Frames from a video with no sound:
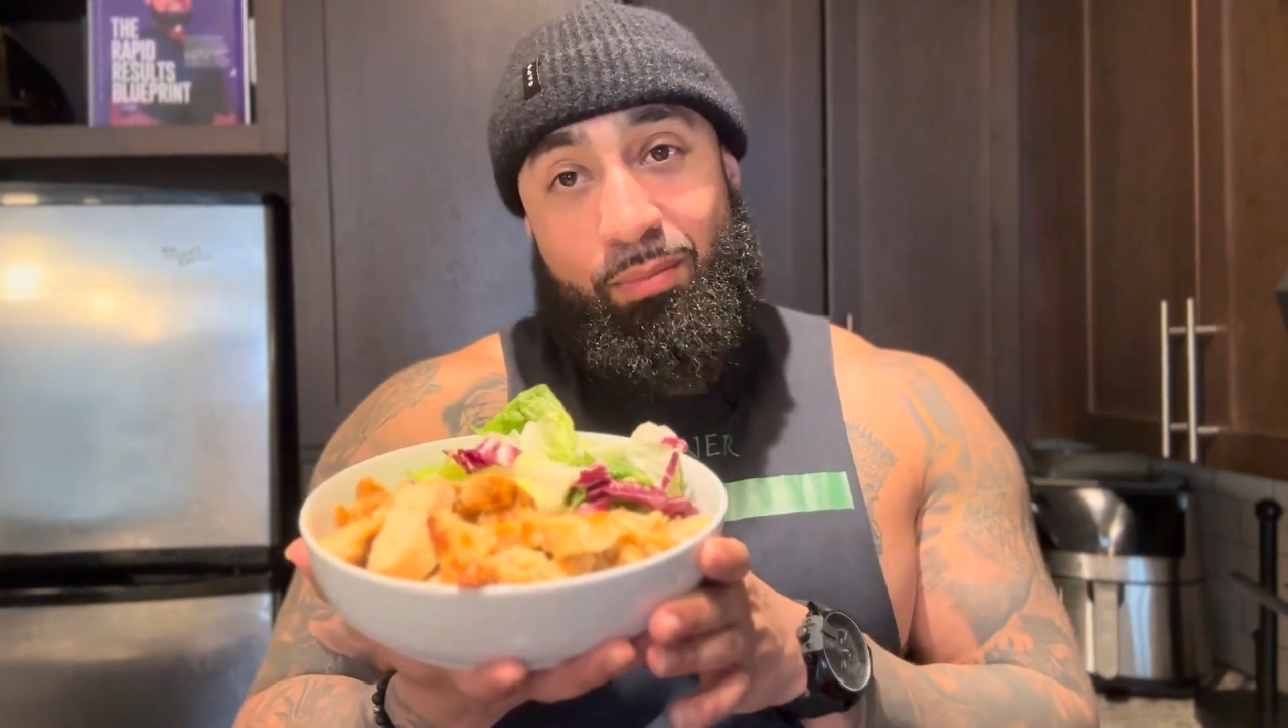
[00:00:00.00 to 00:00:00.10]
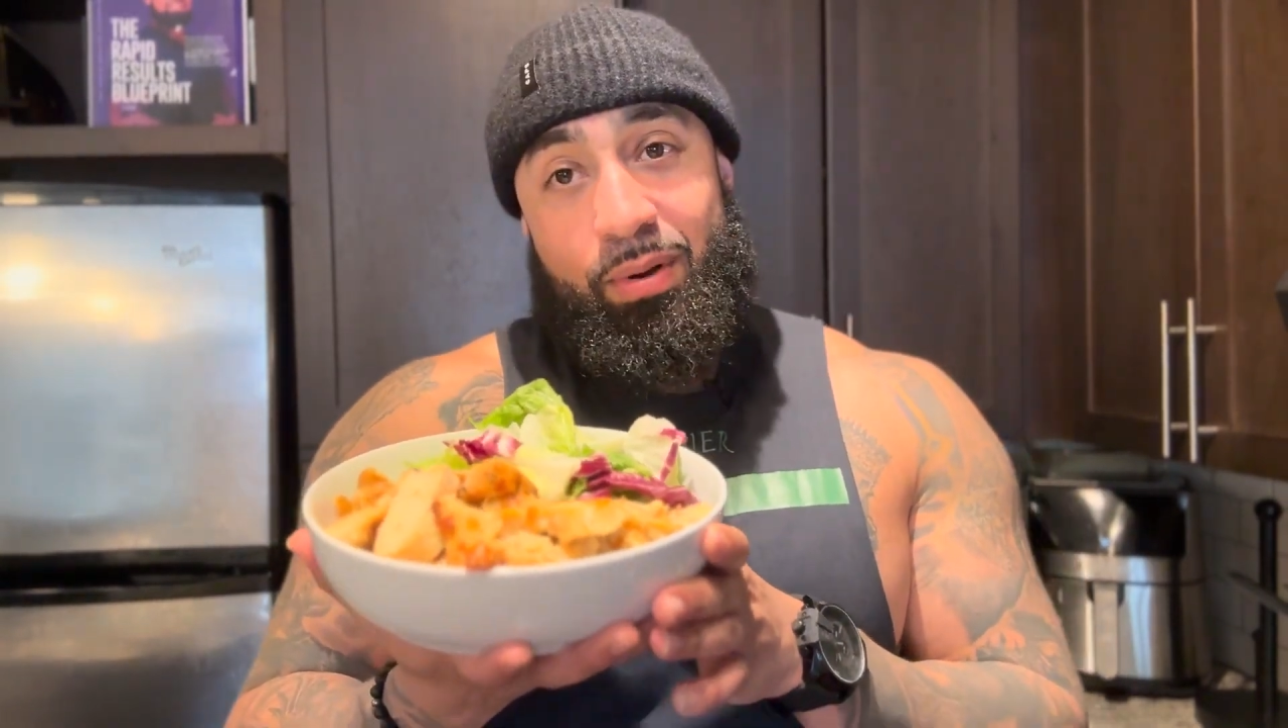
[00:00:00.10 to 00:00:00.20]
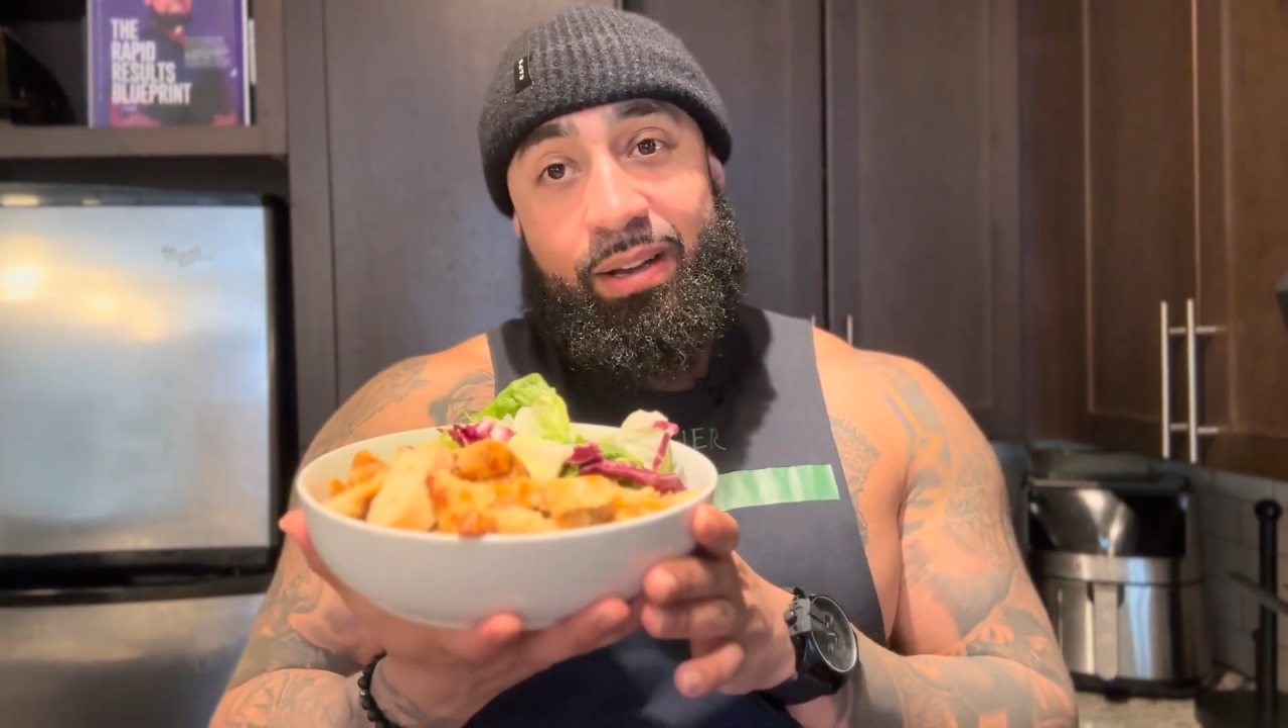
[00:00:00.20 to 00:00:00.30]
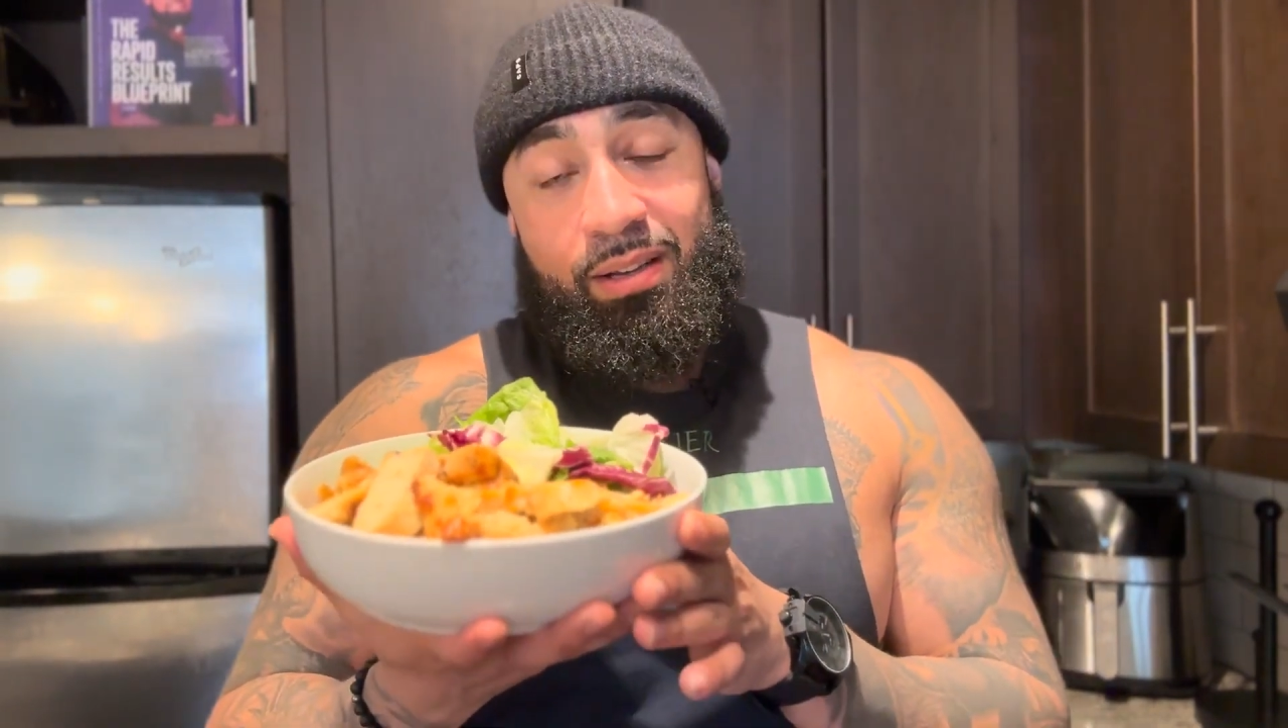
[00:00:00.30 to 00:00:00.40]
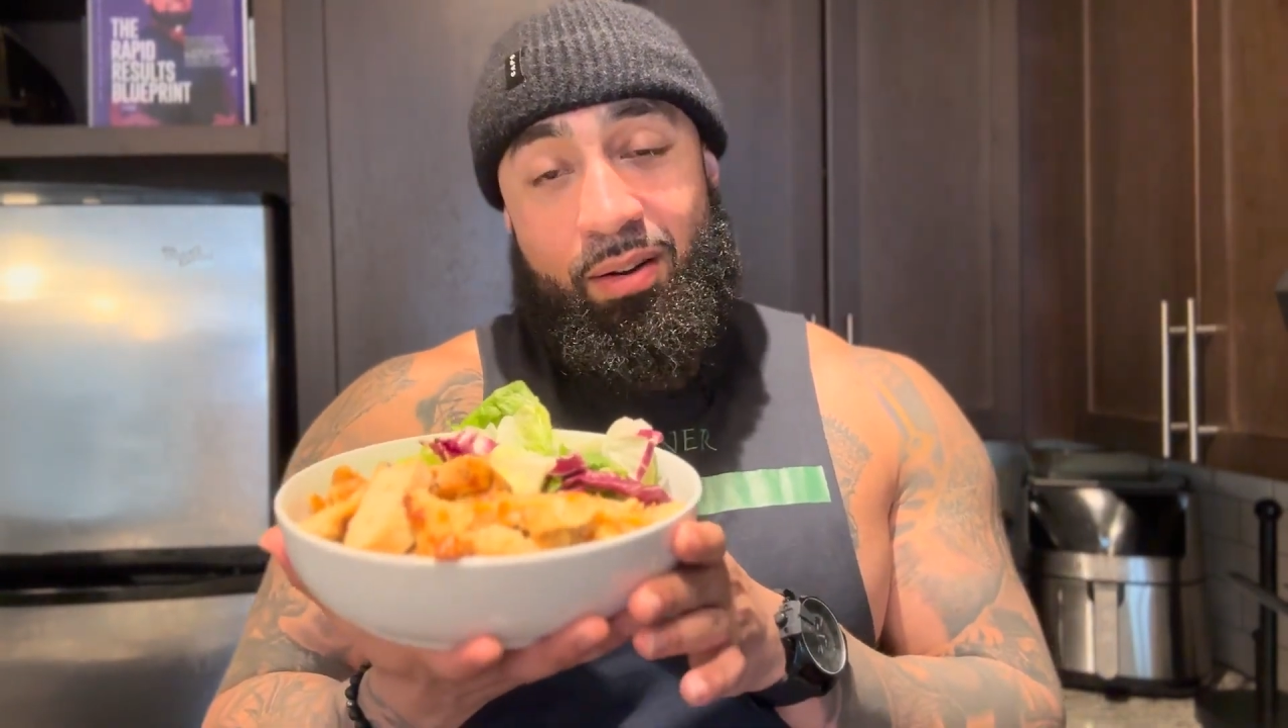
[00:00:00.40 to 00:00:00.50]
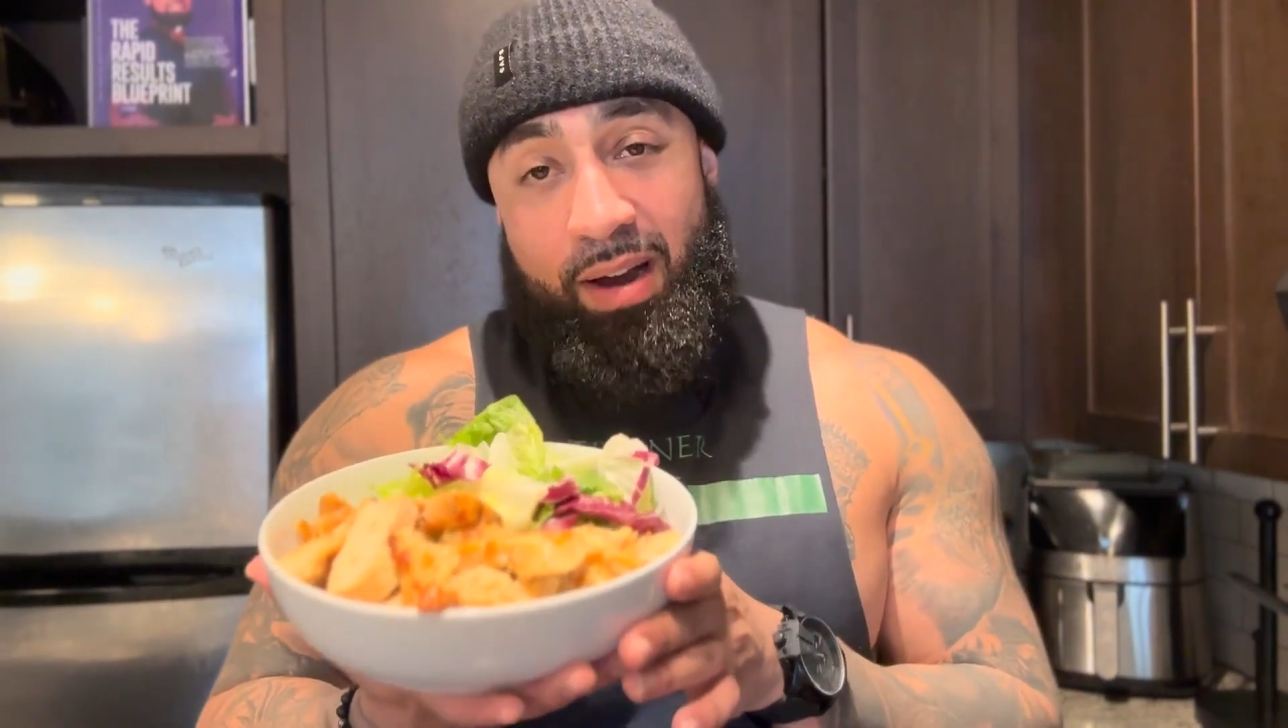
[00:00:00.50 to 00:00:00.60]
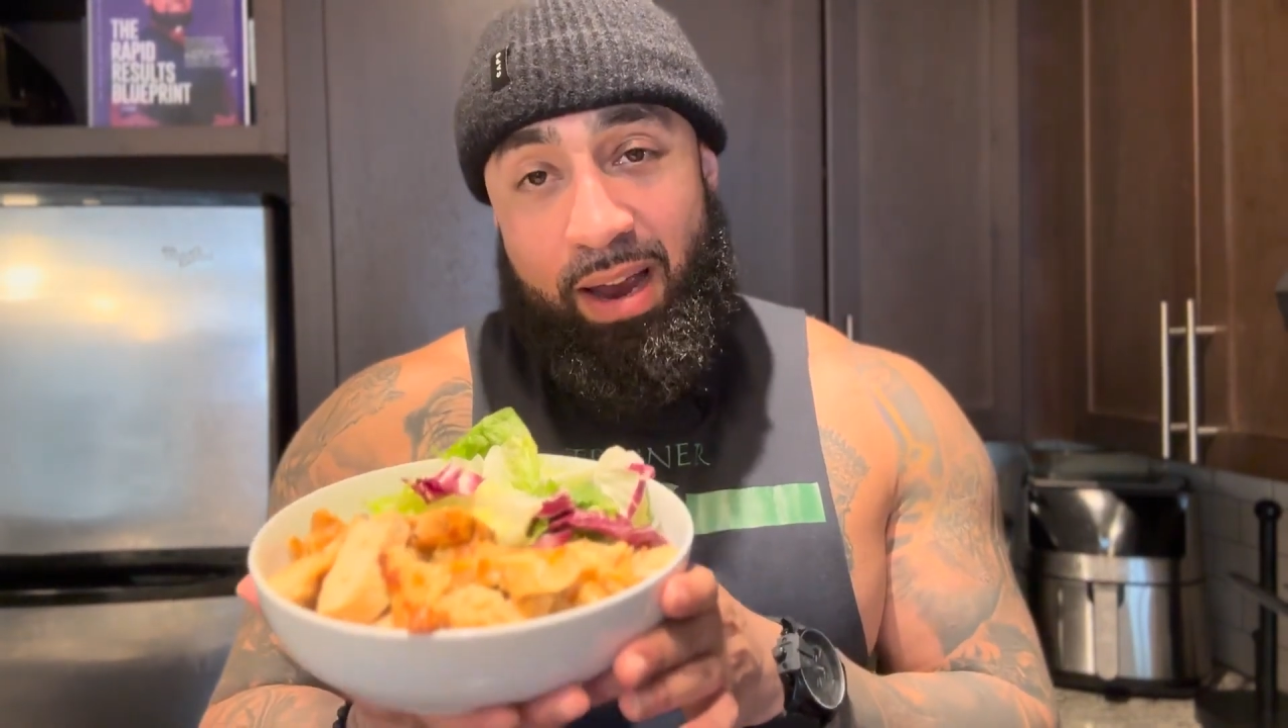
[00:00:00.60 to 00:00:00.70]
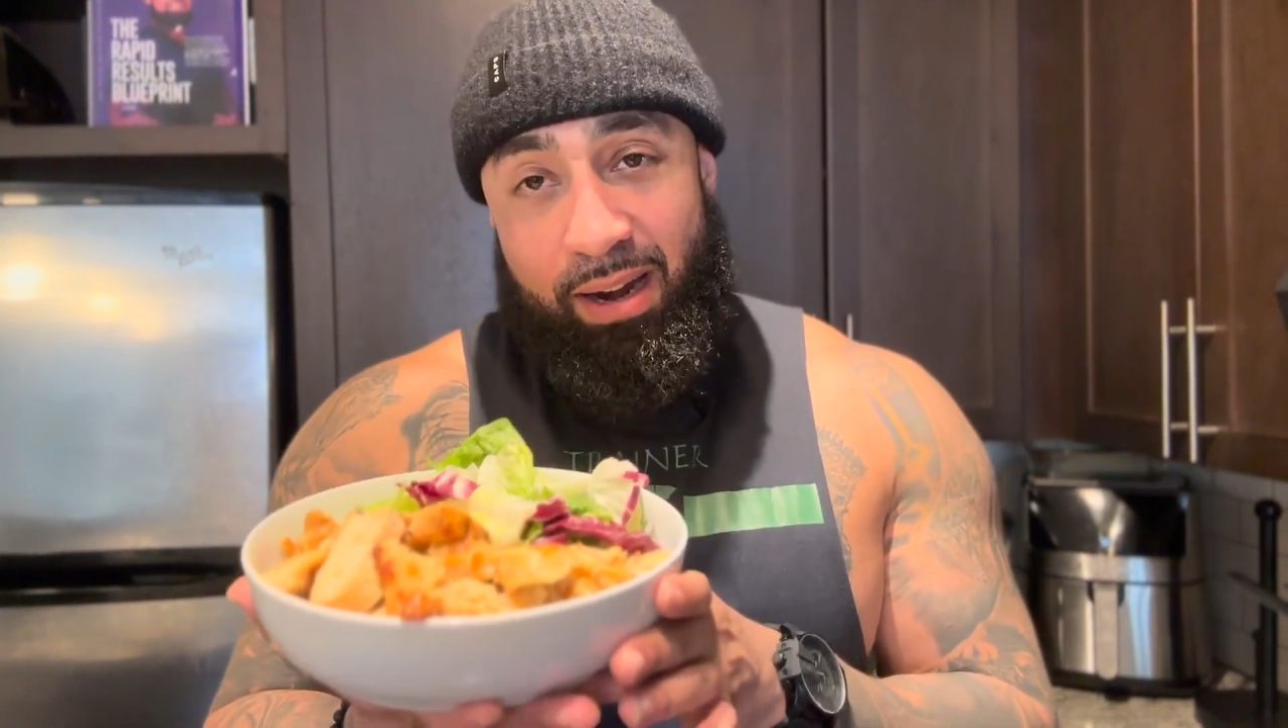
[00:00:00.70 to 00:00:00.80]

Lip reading: breast, all right?